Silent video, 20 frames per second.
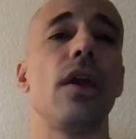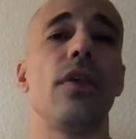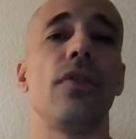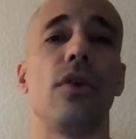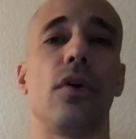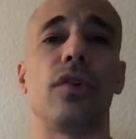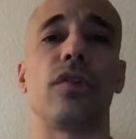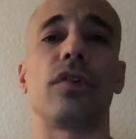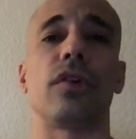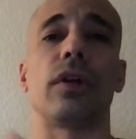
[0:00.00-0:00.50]

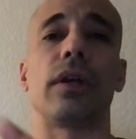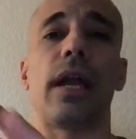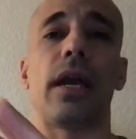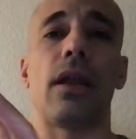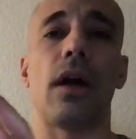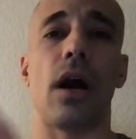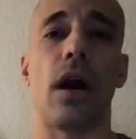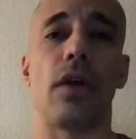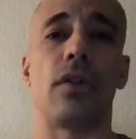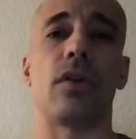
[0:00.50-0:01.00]
Those are,
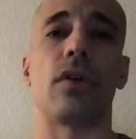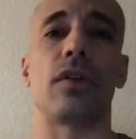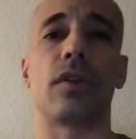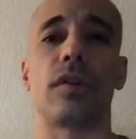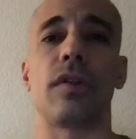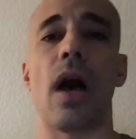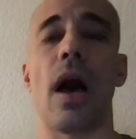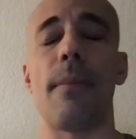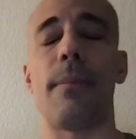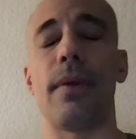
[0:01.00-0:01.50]
again, other
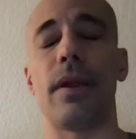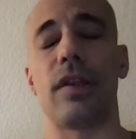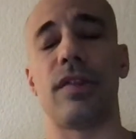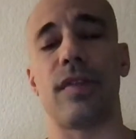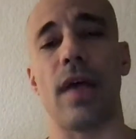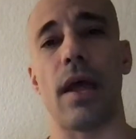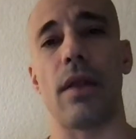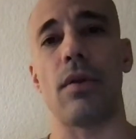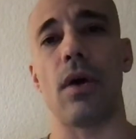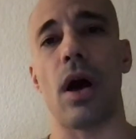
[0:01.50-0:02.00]
topics
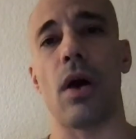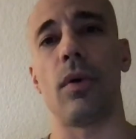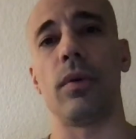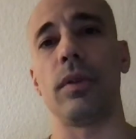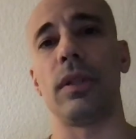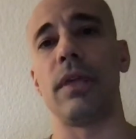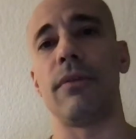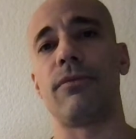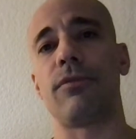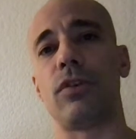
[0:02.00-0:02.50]
that I
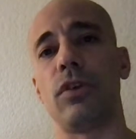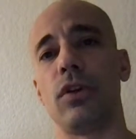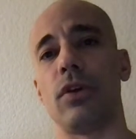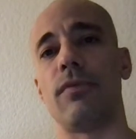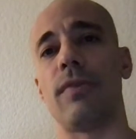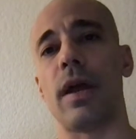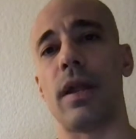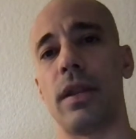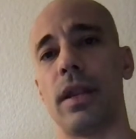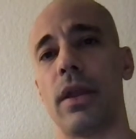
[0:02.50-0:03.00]
will leave to your
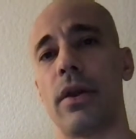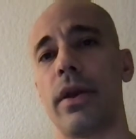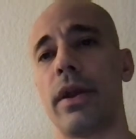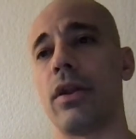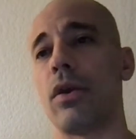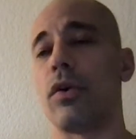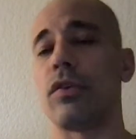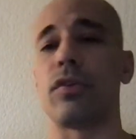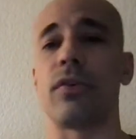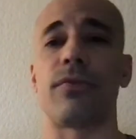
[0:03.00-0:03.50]

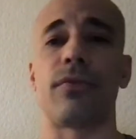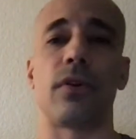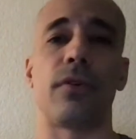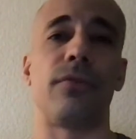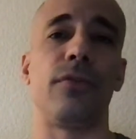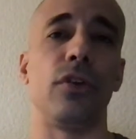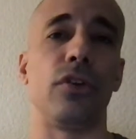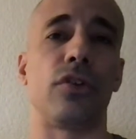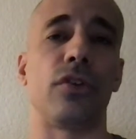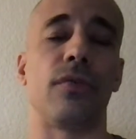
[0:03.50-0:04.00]
veterinarian also for
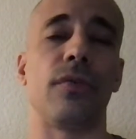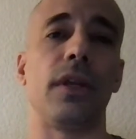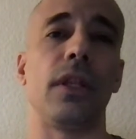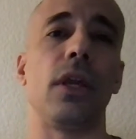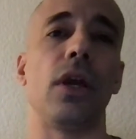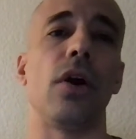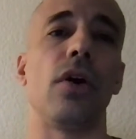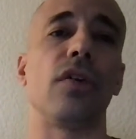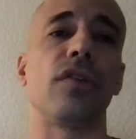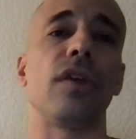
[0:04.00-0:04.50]
future
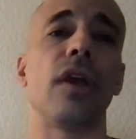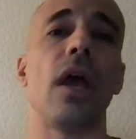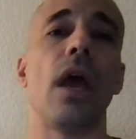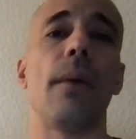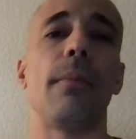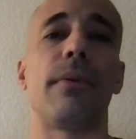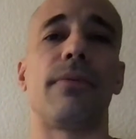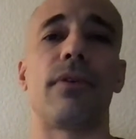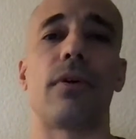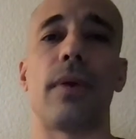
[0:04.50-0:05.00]
videos.
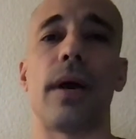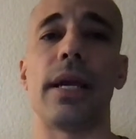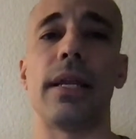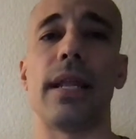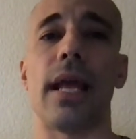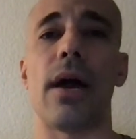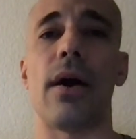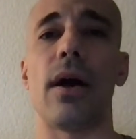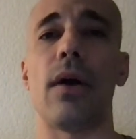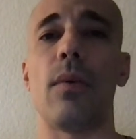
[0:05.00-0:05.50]
But for right
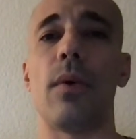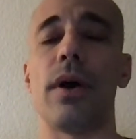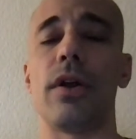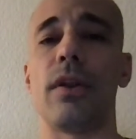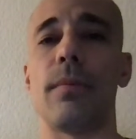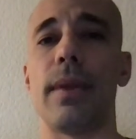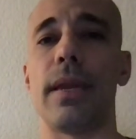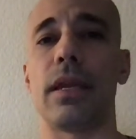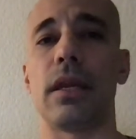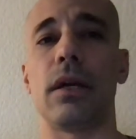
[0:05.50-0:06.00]
now, I want
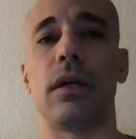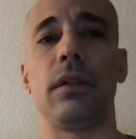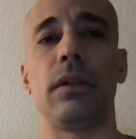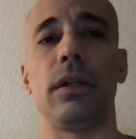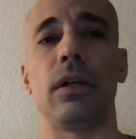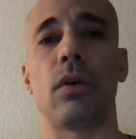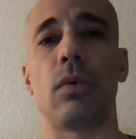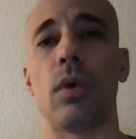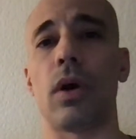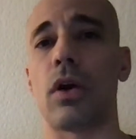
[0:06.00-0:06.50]
to make it
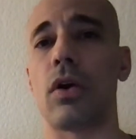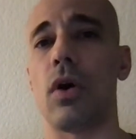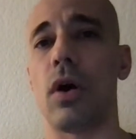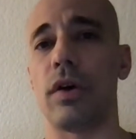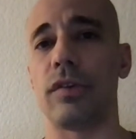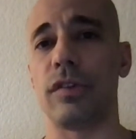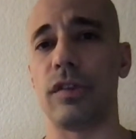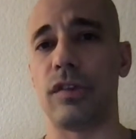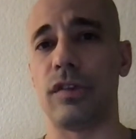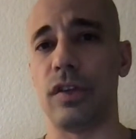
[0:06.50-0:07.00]
clear what
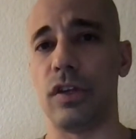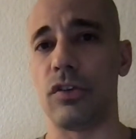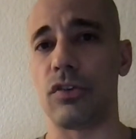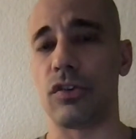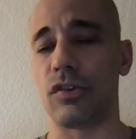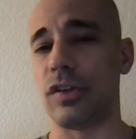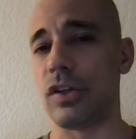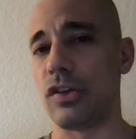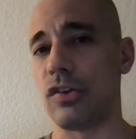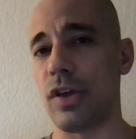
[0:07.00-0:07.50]
causes
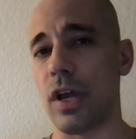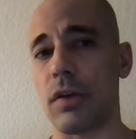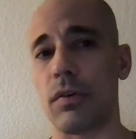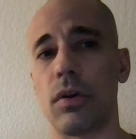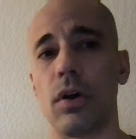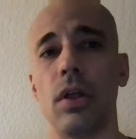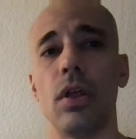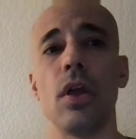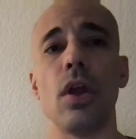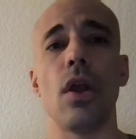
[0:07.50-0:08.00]
seizures in
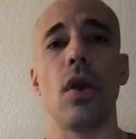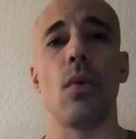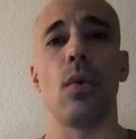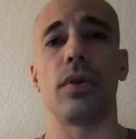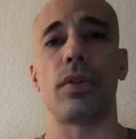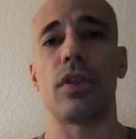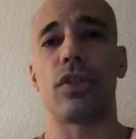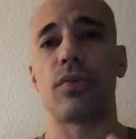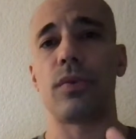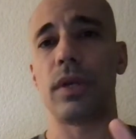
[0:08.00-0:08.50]
general,
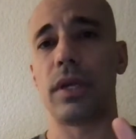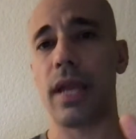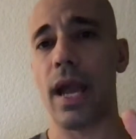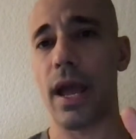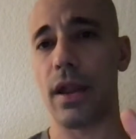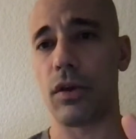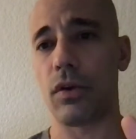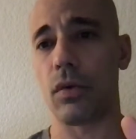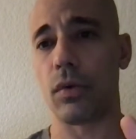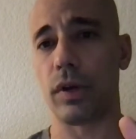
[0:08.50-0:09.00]
what the three
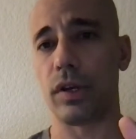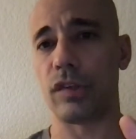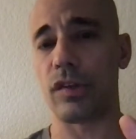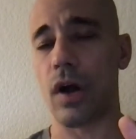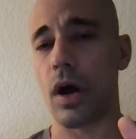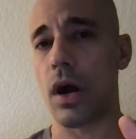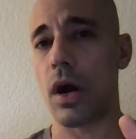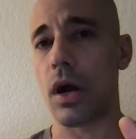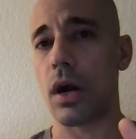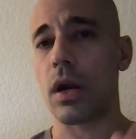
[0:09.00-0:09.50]
categories
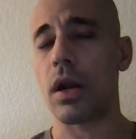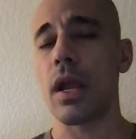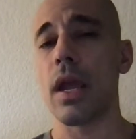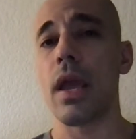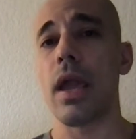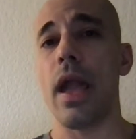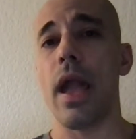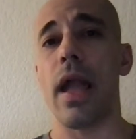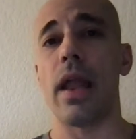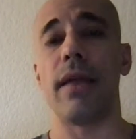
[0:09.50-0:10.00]
are,
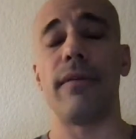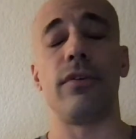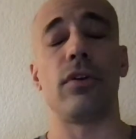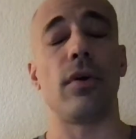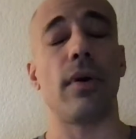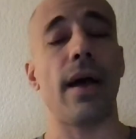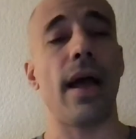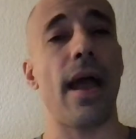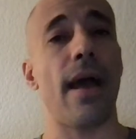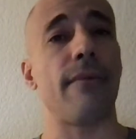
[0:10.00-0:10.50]
and if you
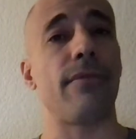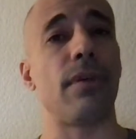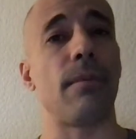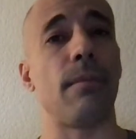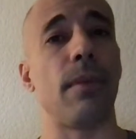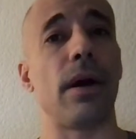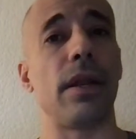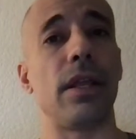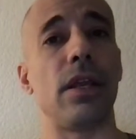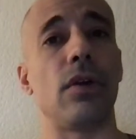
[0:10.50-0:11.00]
don't have the
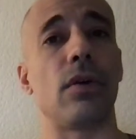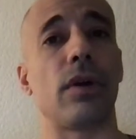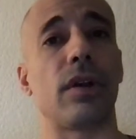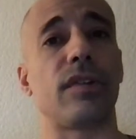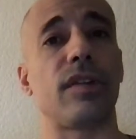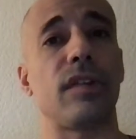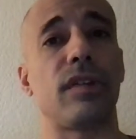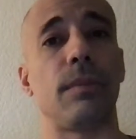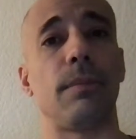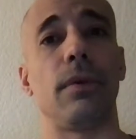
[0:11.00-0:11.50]
money or
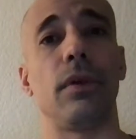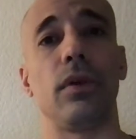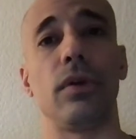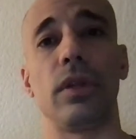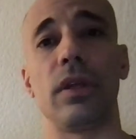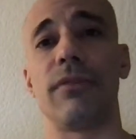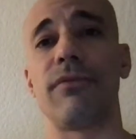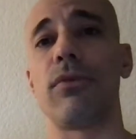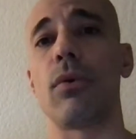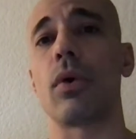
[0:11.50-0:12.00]

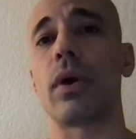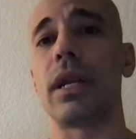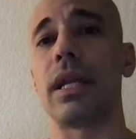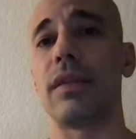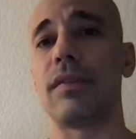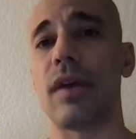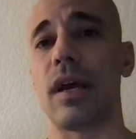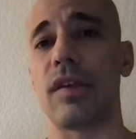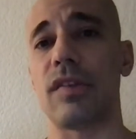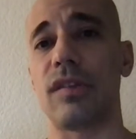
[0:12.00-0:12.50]
accessibility for any
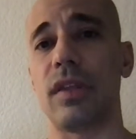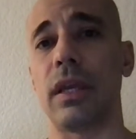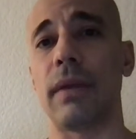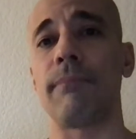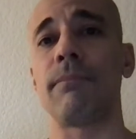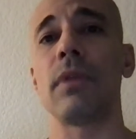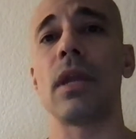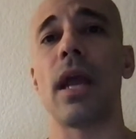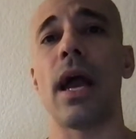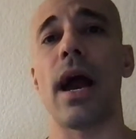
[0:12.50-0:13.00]

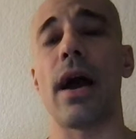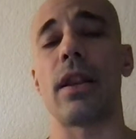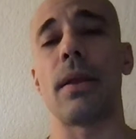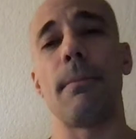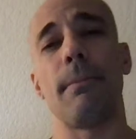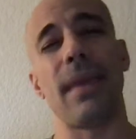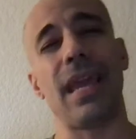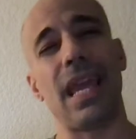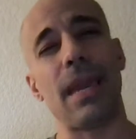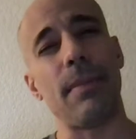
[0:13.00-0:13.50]
testing, how to
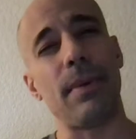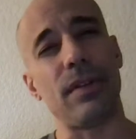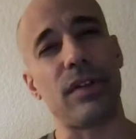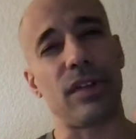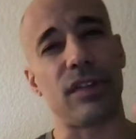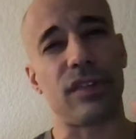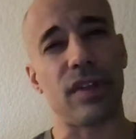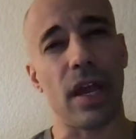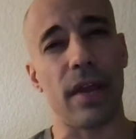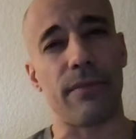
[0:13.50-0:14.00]
maybe
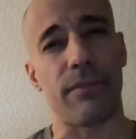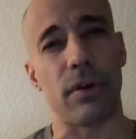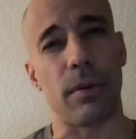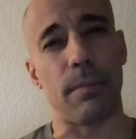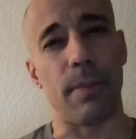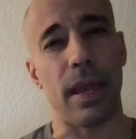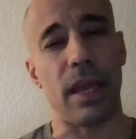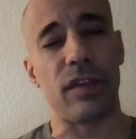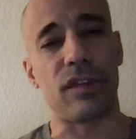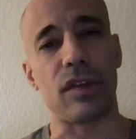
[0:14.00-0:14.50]
decipher
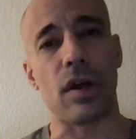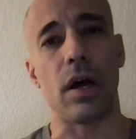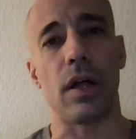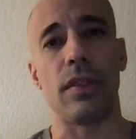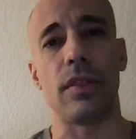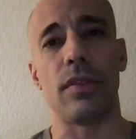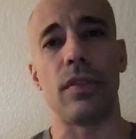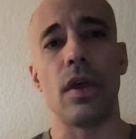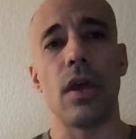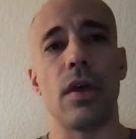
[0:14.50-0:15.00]
based
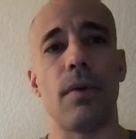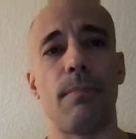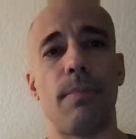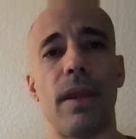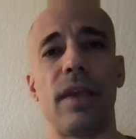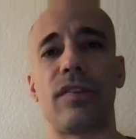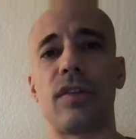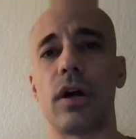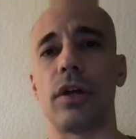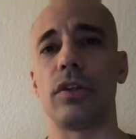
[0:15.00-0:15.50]
on
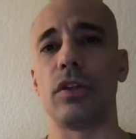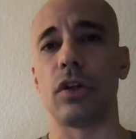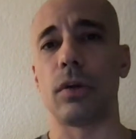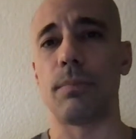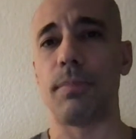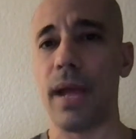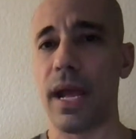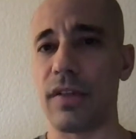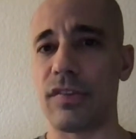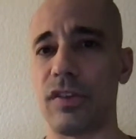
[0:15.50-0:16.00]
your
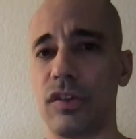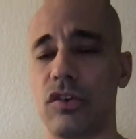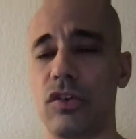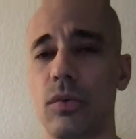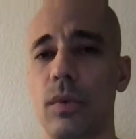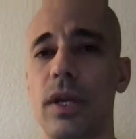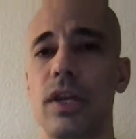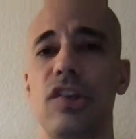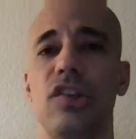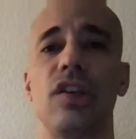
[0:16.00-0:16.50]
pet
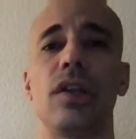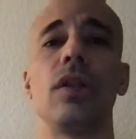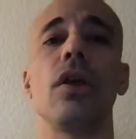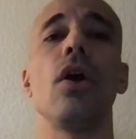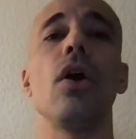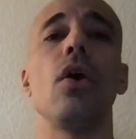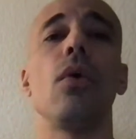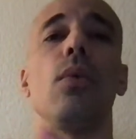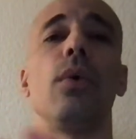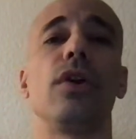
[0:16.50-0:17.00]
situation,
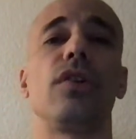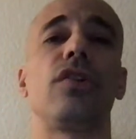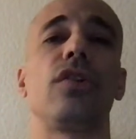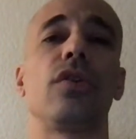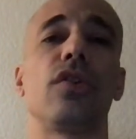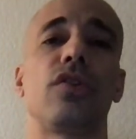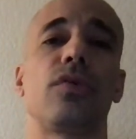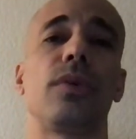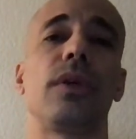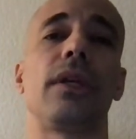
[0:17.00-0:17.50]
which of
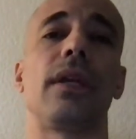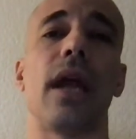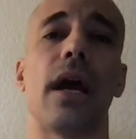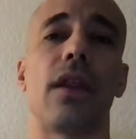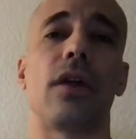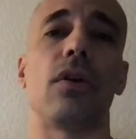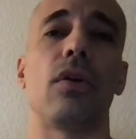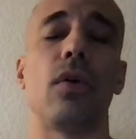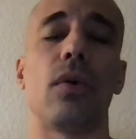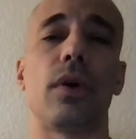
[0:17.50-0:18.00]
those three
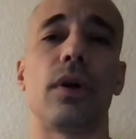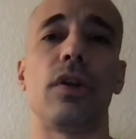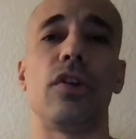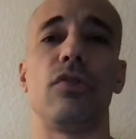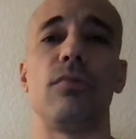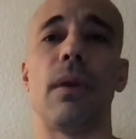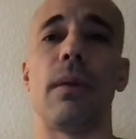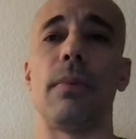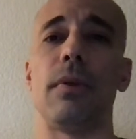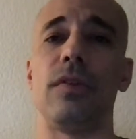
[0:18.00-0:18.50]
categories
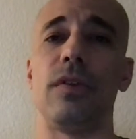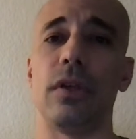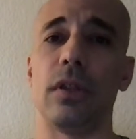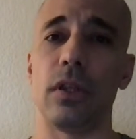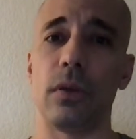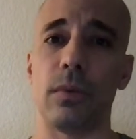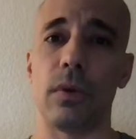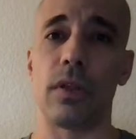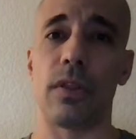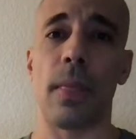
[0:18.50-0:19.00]
you may be
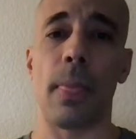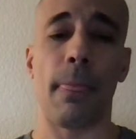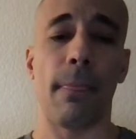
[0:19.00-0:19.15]
dealing with.